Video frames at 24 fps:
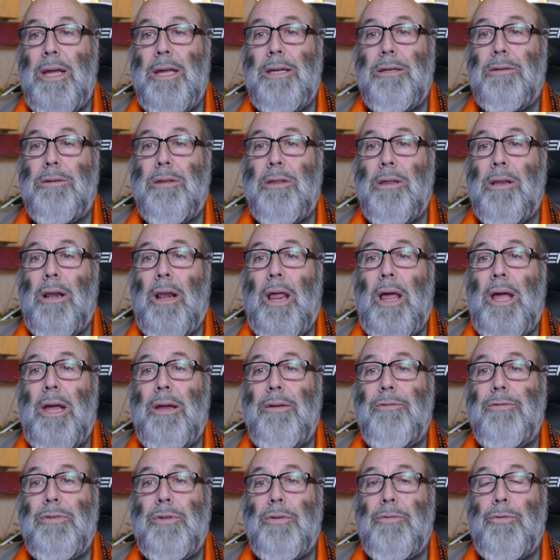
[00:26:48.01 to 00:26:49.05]
into the
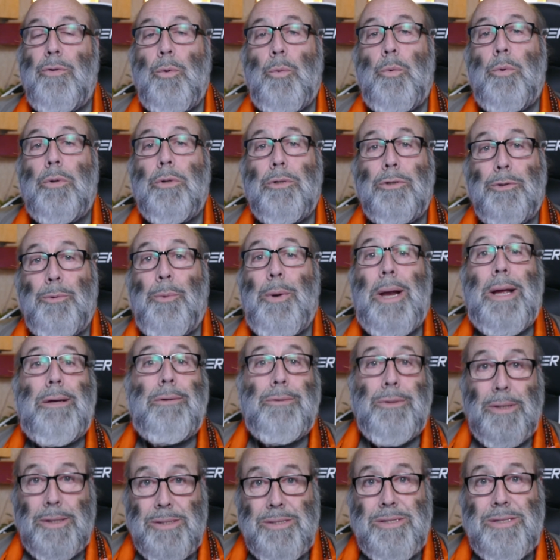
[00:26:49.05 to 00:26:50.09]
lives of the world
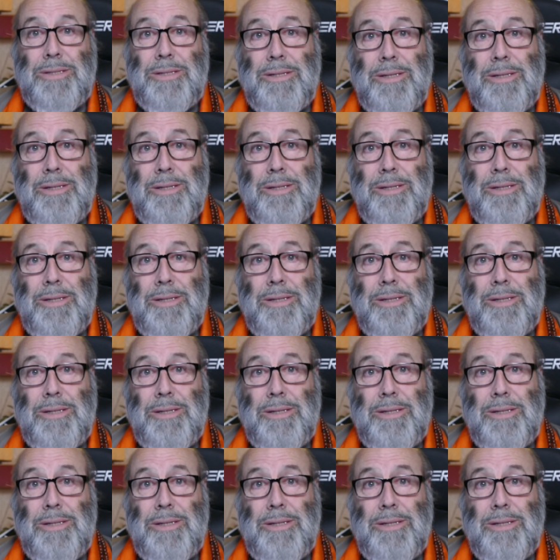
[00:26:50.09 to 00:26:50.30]
around us.